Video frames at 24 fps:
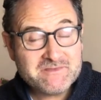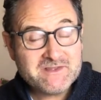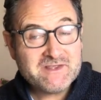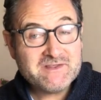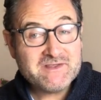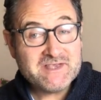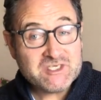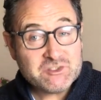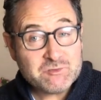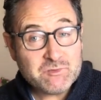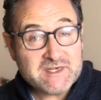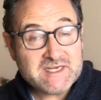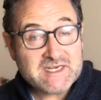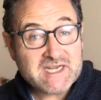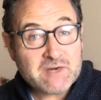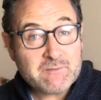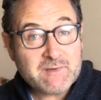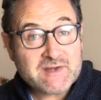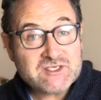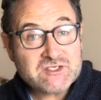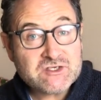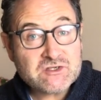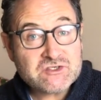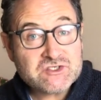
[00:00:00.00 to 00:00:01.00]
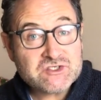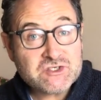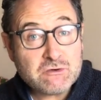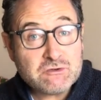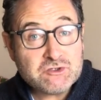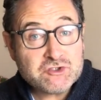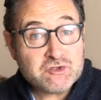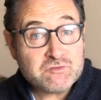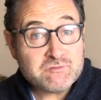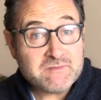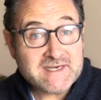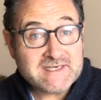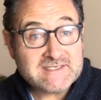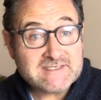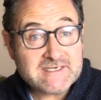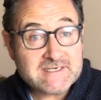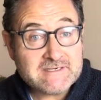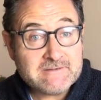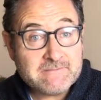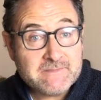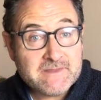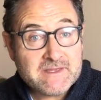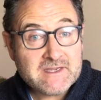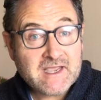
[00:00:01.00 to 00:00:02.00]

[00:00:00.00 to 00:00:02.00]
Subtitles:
This week I went on social media